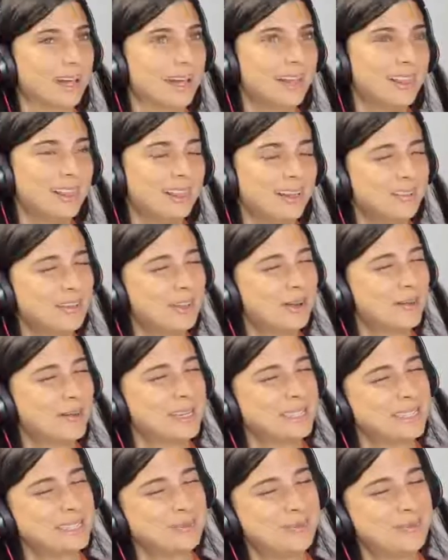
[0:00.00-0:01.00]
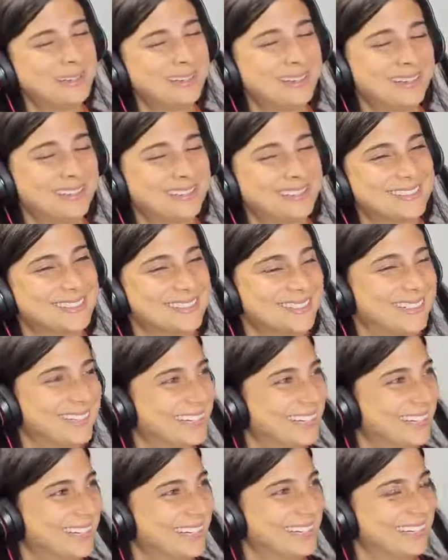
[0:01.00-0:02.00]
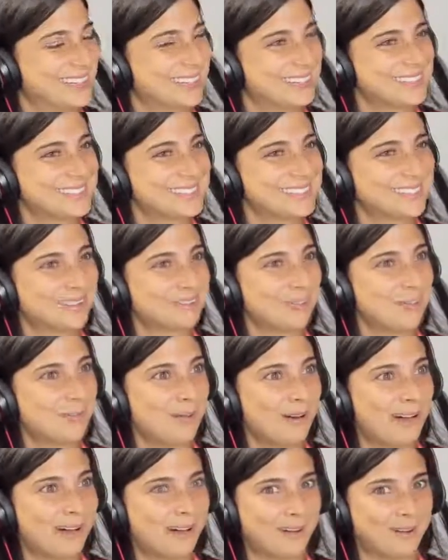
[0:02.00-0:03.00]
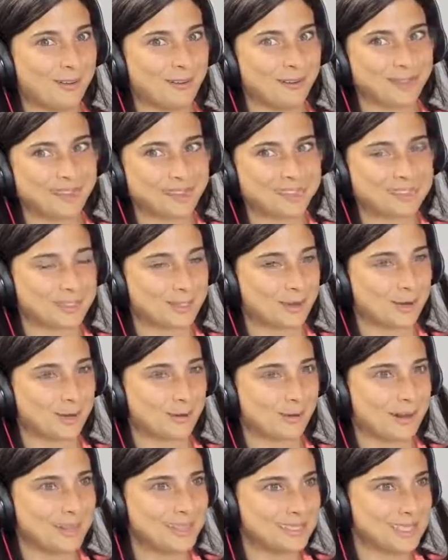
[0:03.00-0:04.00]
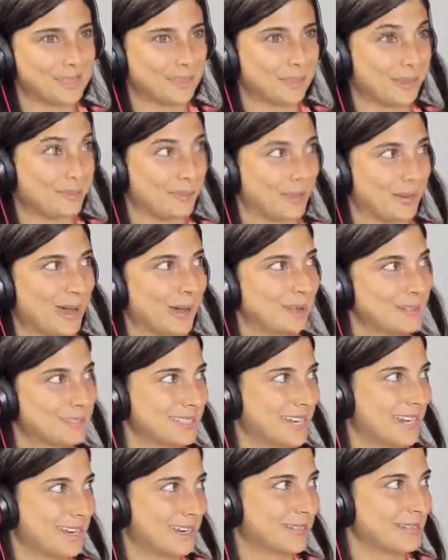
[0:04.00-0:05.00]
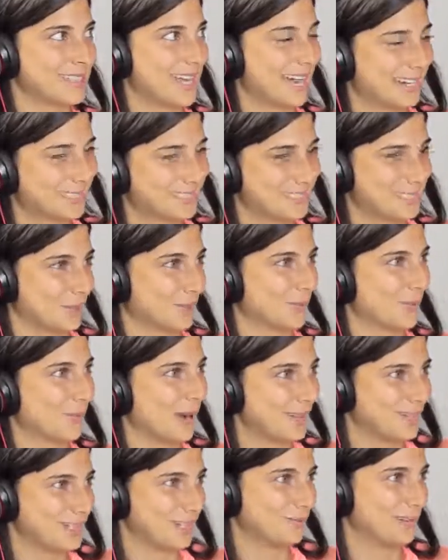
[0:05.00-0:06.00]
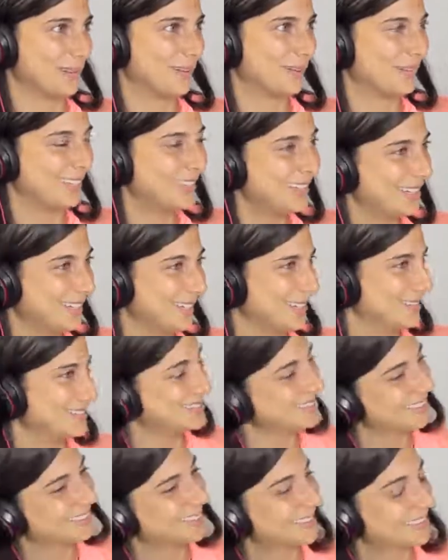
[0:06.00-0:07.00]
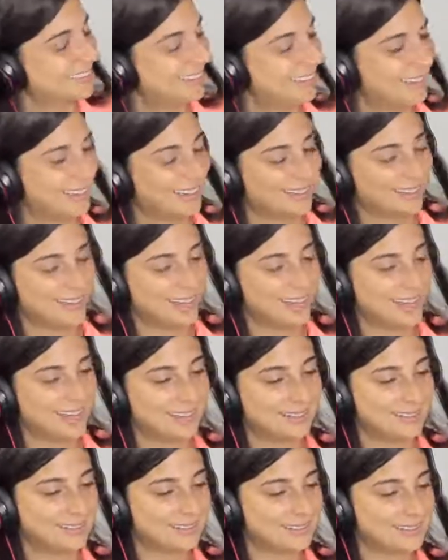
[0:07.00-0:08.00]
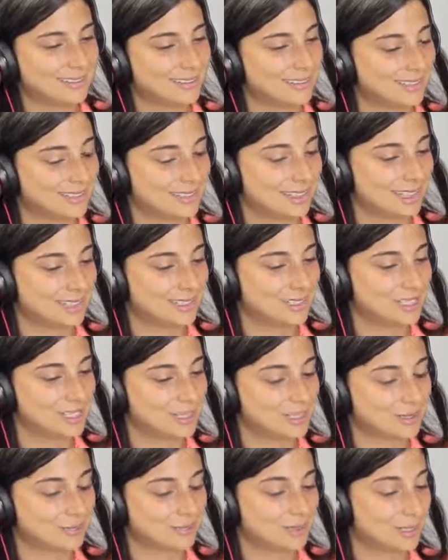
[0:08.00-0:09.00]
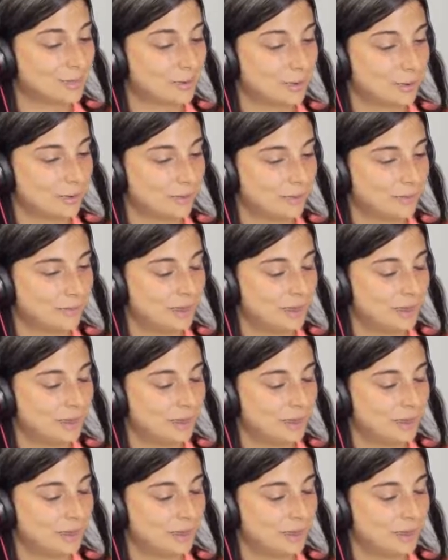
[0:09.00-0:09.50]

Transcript: I love your recipes. And I was like, wow, that's crazy. People outside of Texas are watching my videos. And it grew from